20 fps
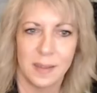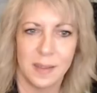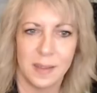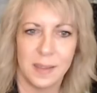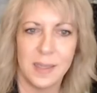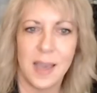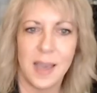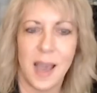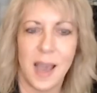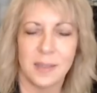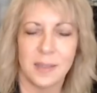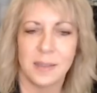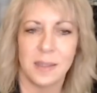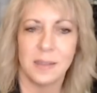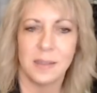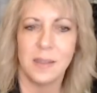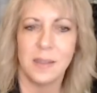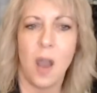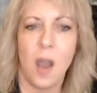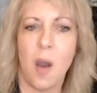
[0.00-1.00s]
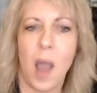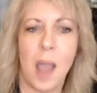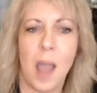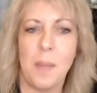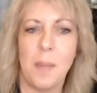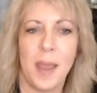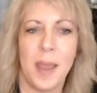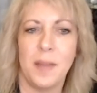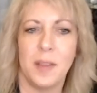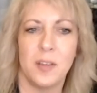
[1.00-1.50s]
Yes. No, I
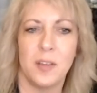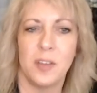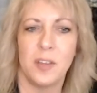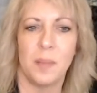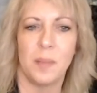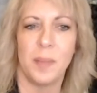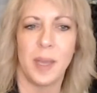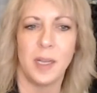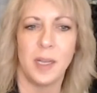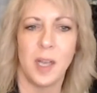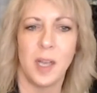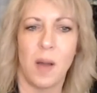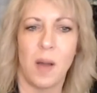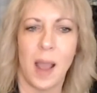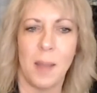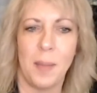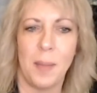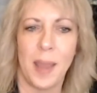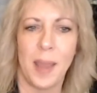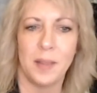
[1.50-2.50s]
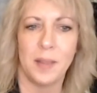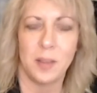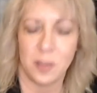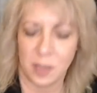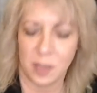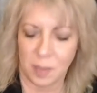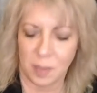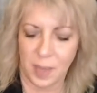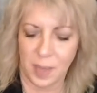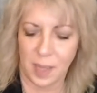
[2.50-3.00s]
pay the shipping. No, I pay the
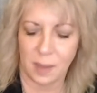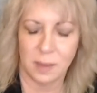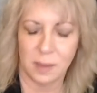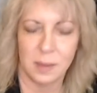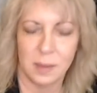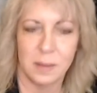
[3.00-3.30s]
shipping.